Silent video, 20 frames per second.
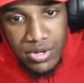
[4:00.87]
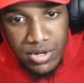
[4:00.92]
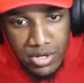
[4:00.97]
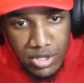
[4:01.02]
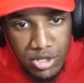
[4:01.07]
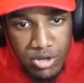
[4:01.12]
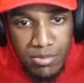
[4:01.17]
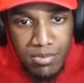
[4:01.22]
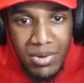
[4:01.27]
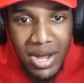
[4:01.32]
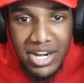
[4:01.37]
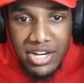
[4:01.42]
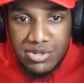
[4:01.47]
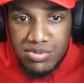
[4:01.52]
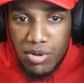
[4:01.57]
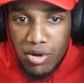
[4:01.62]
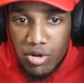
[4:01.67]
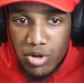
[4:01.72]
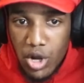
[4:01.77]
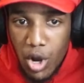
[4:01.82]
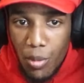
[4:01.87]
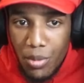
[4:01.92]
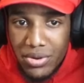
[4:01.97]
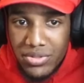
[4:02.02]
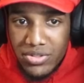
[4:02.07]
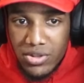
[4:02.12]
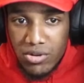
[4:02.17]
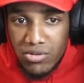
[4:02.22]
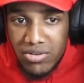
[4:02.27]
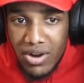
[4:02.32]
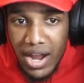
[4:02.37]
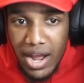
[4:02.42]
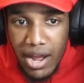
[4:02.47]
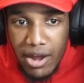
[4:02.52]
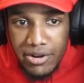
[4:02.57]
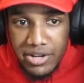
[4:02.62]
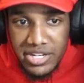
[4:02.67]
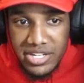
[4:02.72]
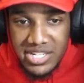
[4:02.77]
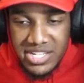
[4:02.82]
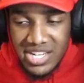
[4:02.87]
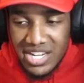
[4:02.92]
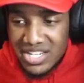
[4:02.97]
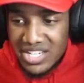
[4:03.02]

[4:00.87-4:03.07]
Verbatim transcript: you might as well go in the crowd and sit